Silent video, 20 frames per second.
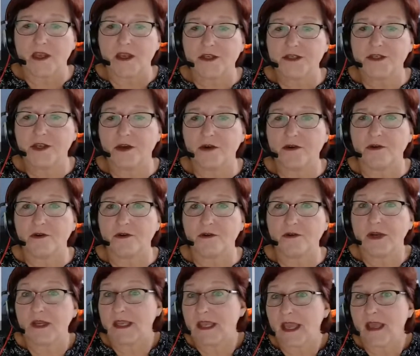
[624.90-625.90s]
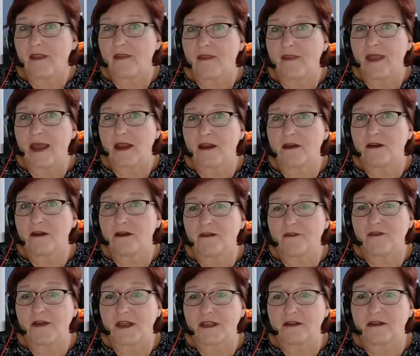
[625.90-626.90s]
So again, that could
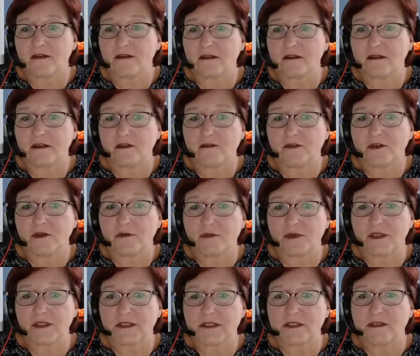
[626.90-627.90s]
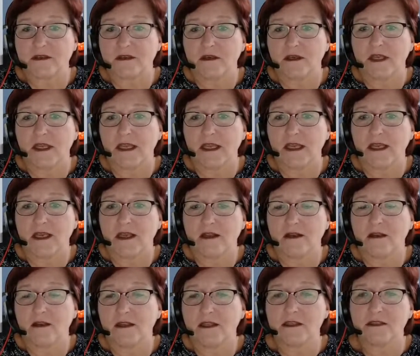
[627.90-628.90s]
affect the deliverables.
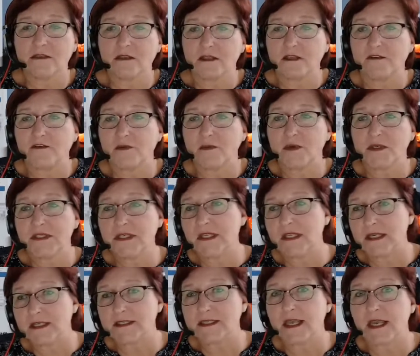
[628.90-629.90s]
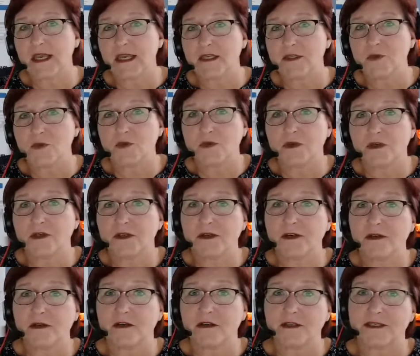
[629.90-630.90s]
And these deliverables in this case were
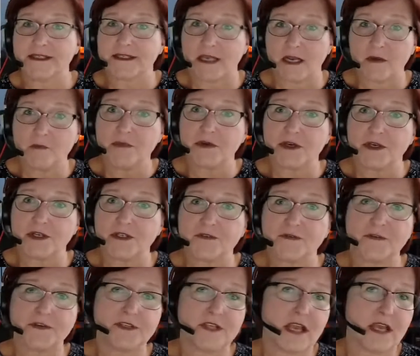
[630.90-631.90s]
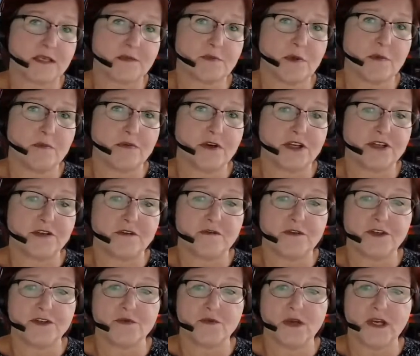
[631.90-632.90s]
a set of books for tax preparation
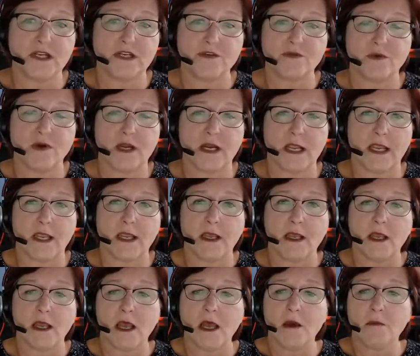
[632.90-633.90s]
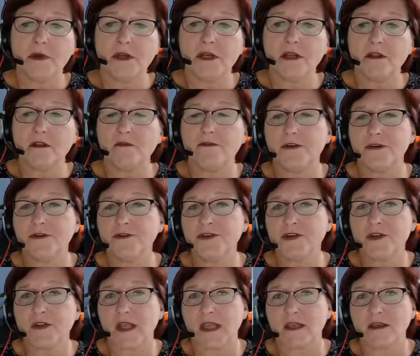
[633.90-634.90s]
for 2020. But in the
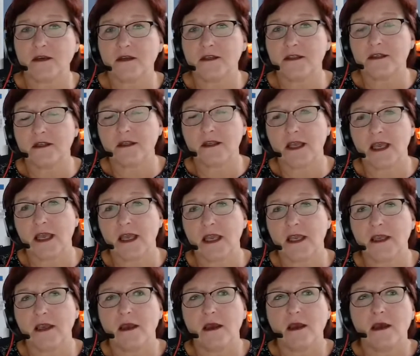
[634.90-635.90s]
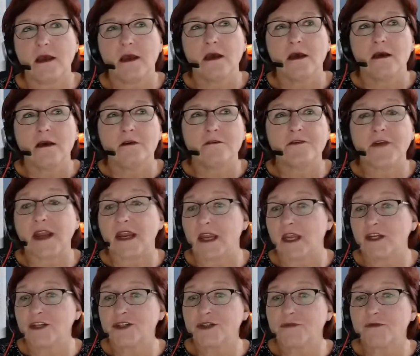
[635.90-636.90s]
future, they could delay
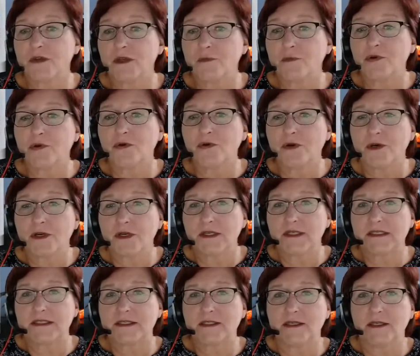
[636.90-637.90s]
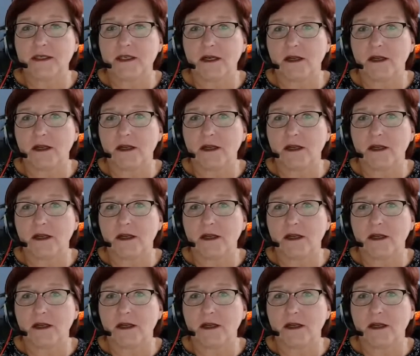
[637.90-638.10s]
financial reports,